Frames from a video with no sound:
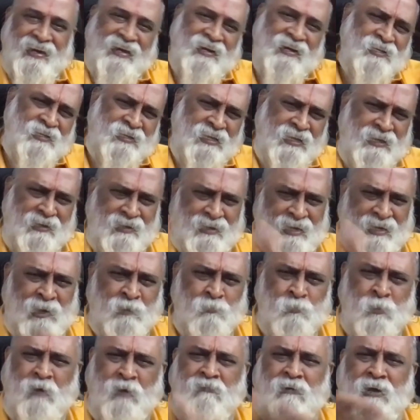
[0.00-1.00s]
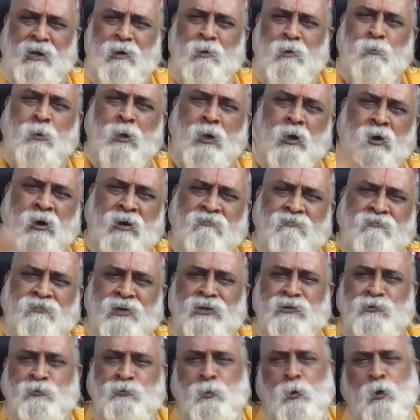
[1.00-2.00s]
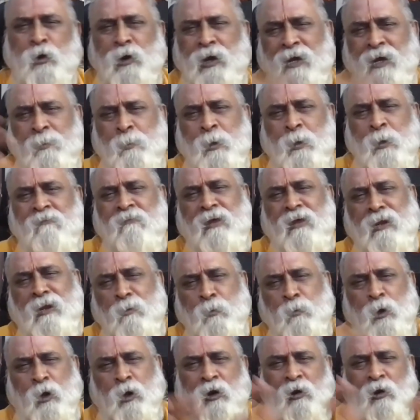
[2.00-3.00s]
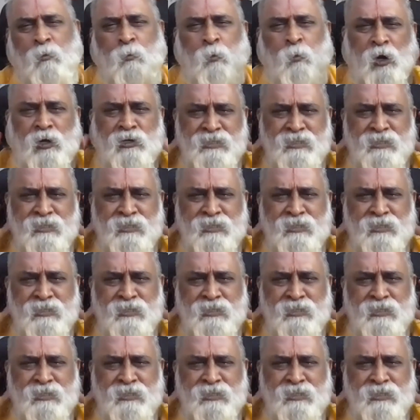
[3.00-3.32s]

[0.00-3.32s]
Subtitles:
Anything, I am available on Facebook, I am available on